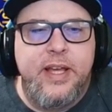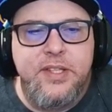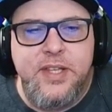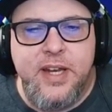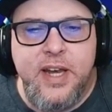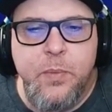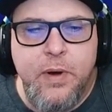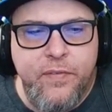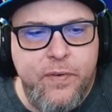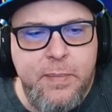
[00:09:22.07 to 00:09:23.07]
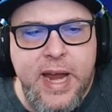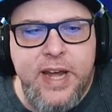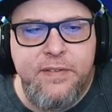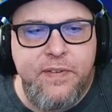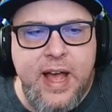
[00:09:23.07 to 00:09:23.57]
Like I said, anywhere from
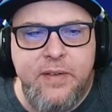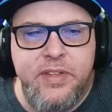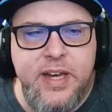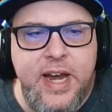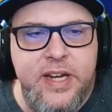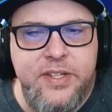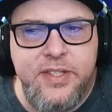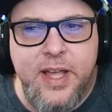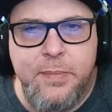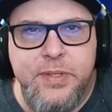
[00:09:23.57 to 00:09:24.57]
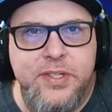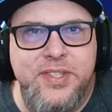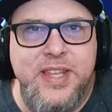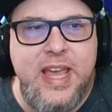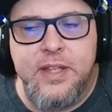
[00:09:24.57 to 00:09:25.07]
85 to 90 stubs is
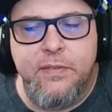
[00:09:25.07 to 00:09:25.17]
safe.